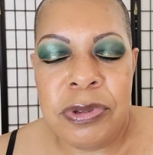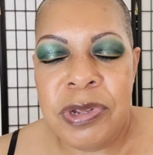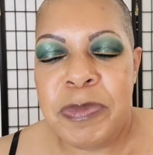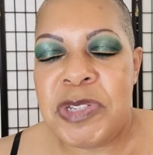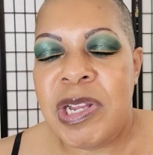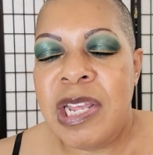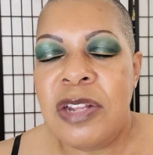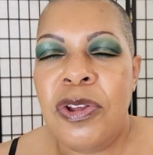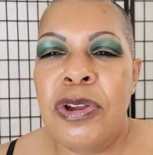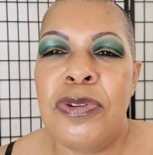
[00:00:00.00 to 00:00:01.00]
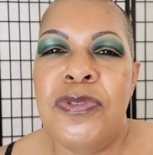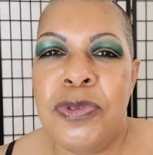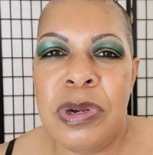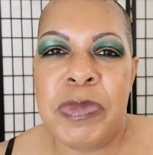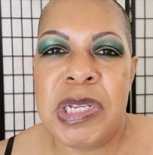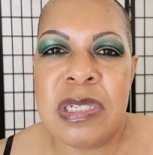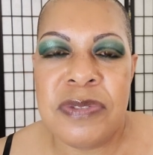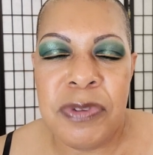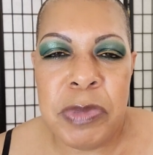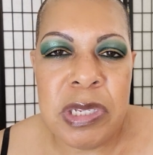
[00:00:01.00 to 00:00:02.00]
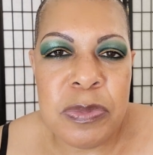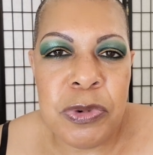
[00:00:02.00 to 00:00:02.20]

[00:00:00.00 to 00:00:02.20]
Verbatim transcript: You know I mean? So I like longer form because for me it's